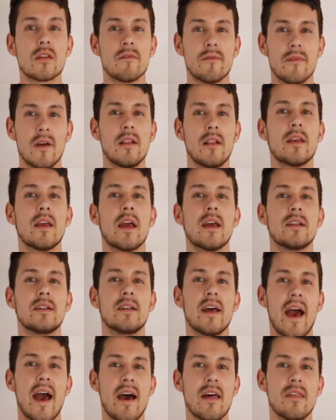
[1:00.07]
affiliated
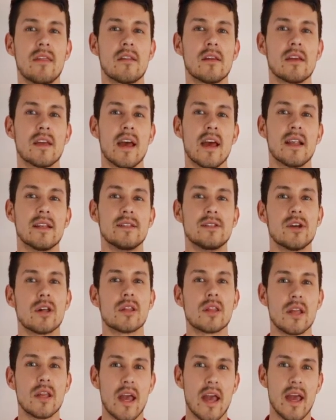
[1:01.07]
athlete at
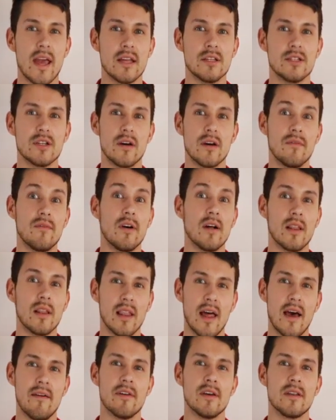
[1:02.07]
just the age of
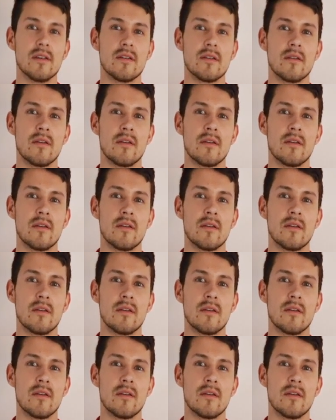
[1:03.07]
11.